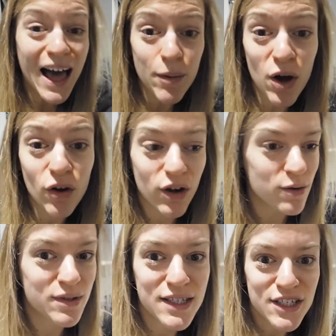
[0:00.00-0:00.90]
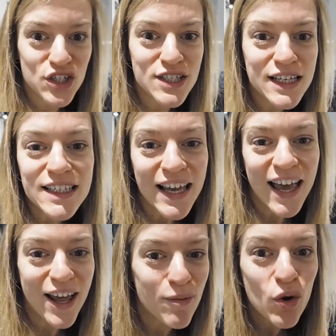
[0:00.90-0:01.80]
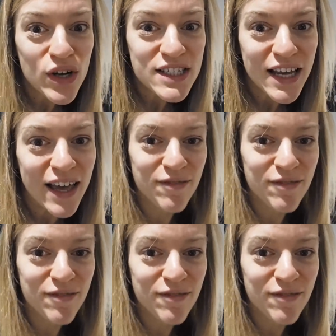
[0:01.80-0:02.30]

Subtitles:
And I'm hungry, and this is just sitting here and I'm not eating